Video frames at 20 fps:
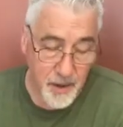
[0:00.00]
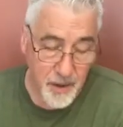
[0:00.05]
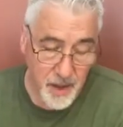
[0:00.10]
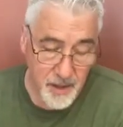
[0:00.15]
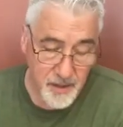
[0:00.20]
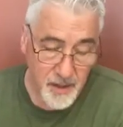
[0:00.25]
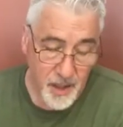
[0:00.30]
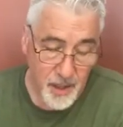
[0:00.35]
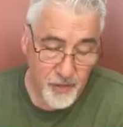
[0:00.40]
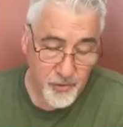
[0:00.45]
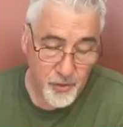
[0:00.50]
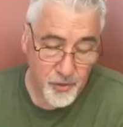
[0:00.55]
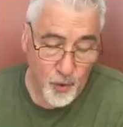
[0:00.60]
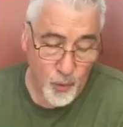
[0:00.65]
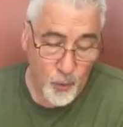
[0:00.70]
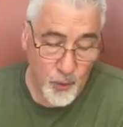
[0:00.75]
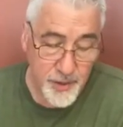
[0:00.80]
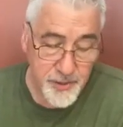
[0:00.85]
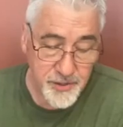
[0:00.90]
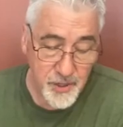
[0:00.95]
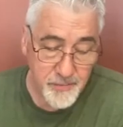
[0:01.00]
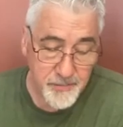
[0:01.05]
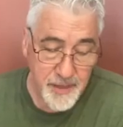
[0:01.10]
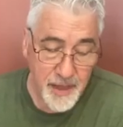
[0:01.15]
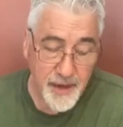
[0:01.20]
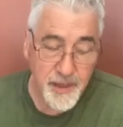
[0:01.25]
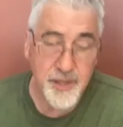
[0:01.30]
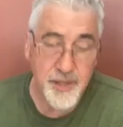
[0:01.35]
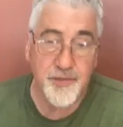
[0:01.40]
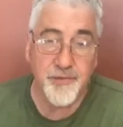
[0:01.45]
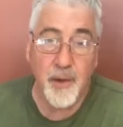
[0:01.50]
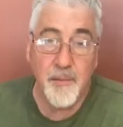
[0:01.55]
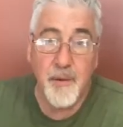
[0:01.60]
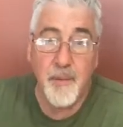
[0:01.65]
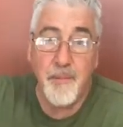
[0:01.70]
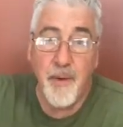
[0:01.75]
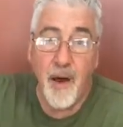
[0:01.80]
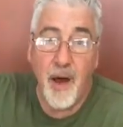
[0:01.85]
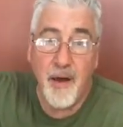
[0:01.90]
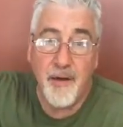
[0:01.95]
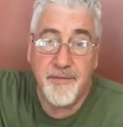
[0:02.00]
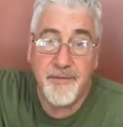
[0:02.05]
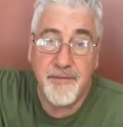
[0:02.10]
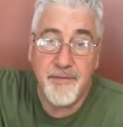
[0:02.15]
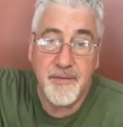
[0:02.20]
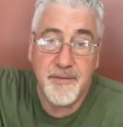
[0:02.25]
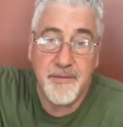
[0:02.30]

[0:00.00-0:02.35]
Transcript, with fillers: but the wisdom that is from above.